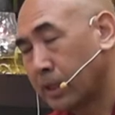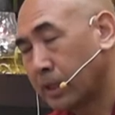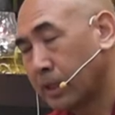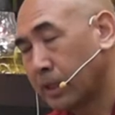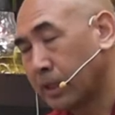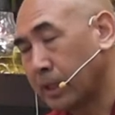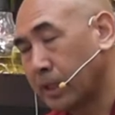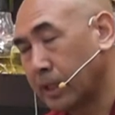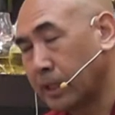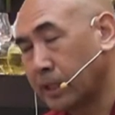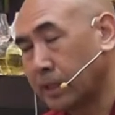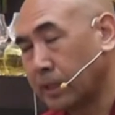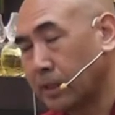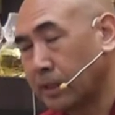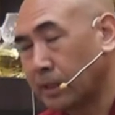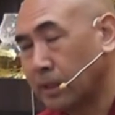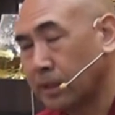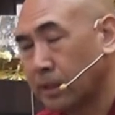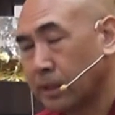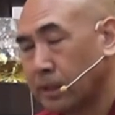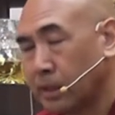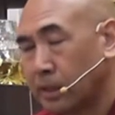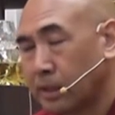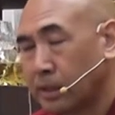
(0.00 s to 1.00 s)
Then
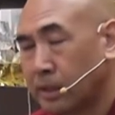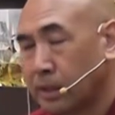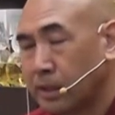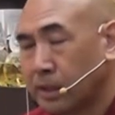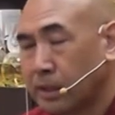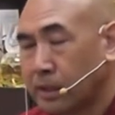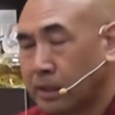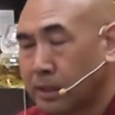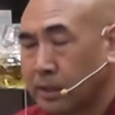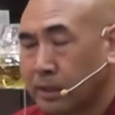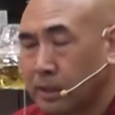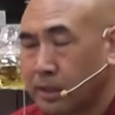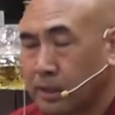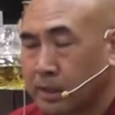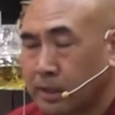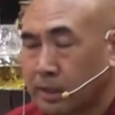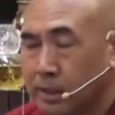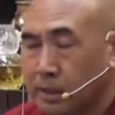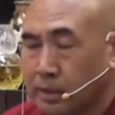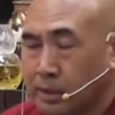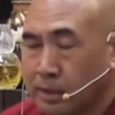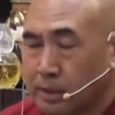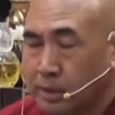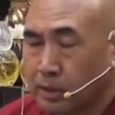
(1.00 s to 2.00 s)

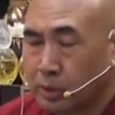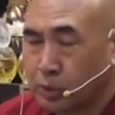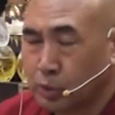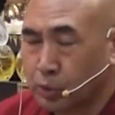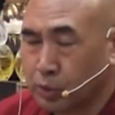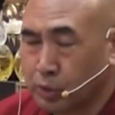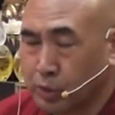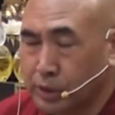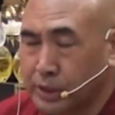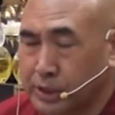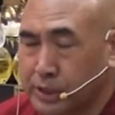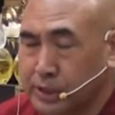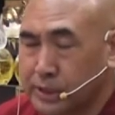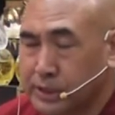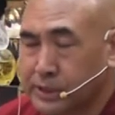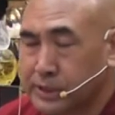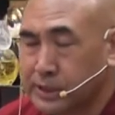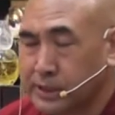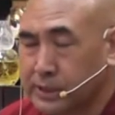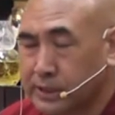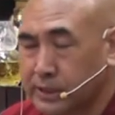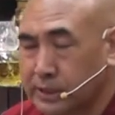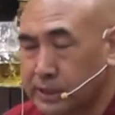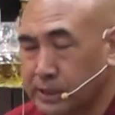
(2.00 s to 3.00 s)
you need,
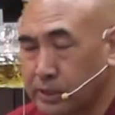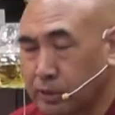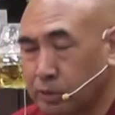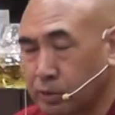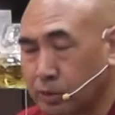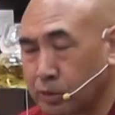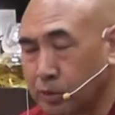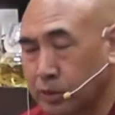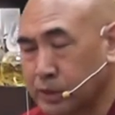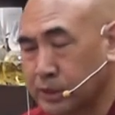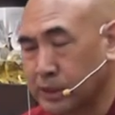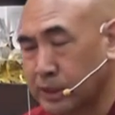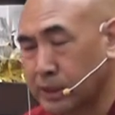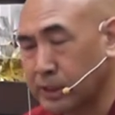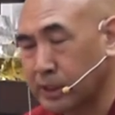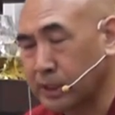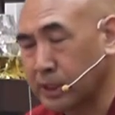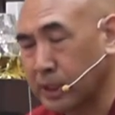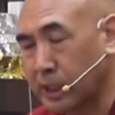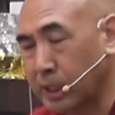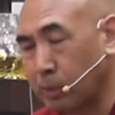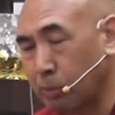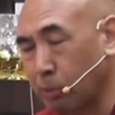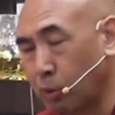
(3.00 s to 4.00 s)
you know,
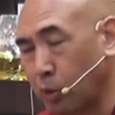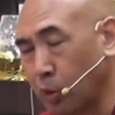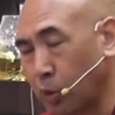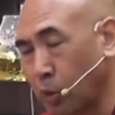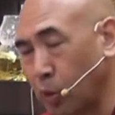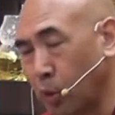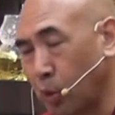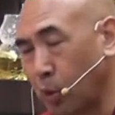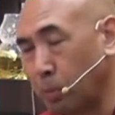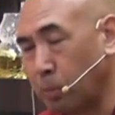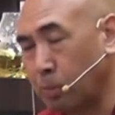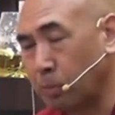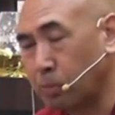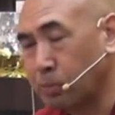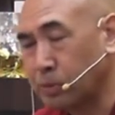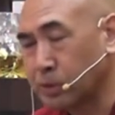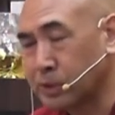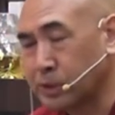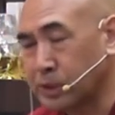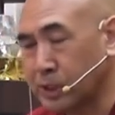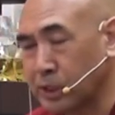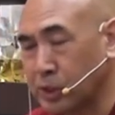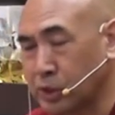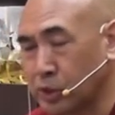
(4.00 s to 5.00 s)
certain amount of
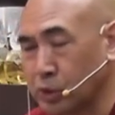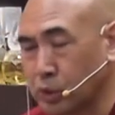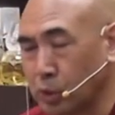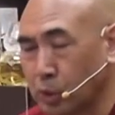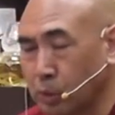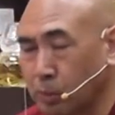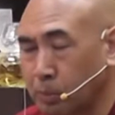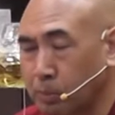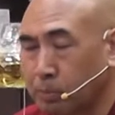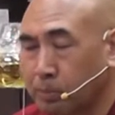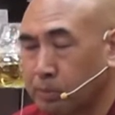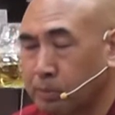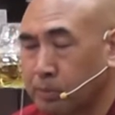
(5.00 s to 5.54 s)
sense of